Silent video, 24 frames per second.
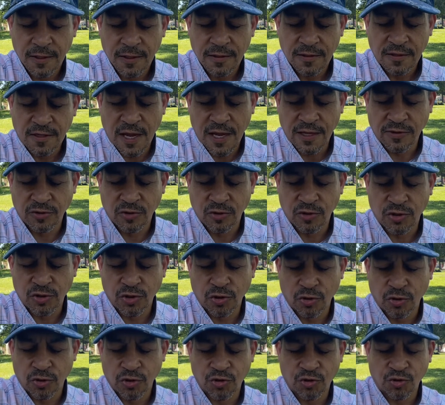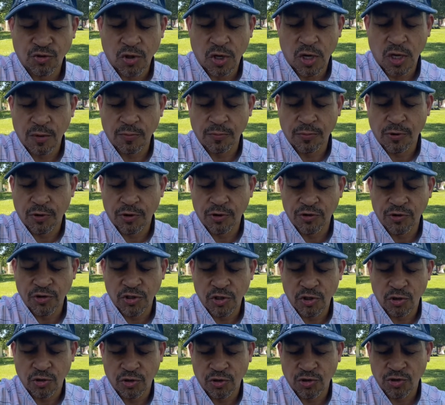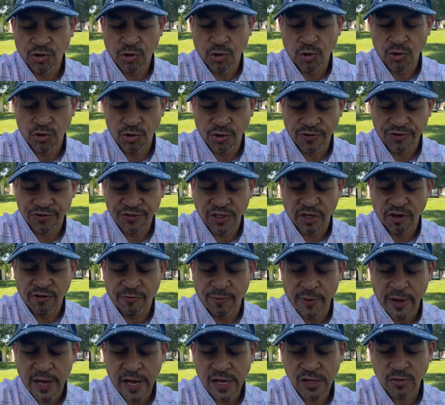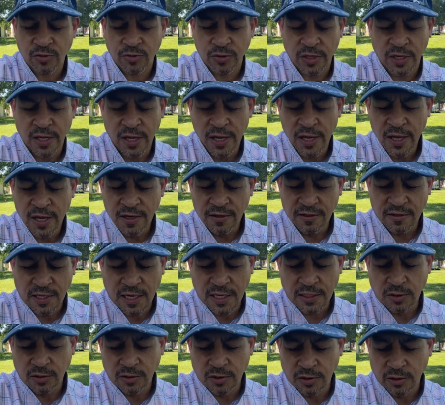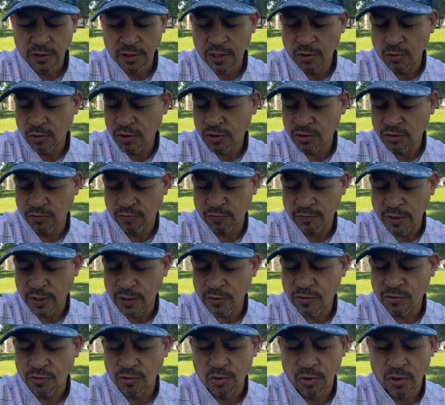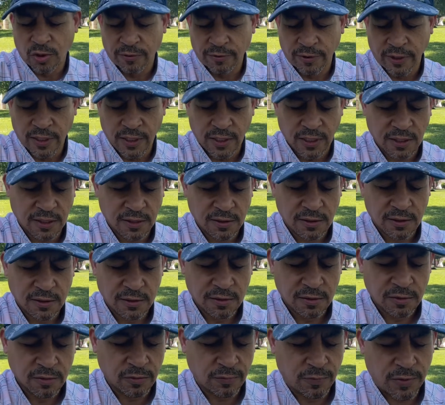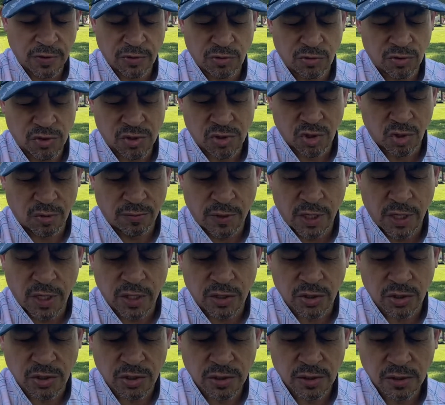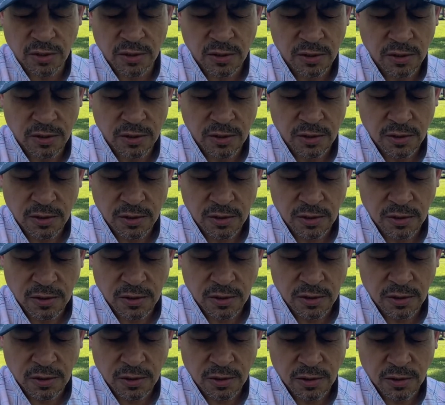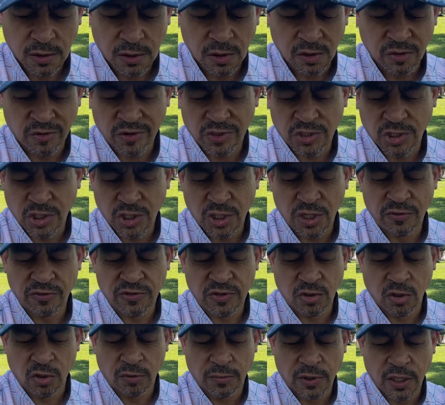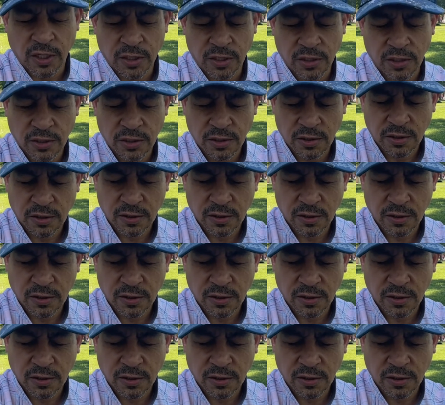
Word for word: Santos, you're a strong person. You're a soldier of self mastery. Santos, look at what you've been through already. You've been through so much. You've achieved so much.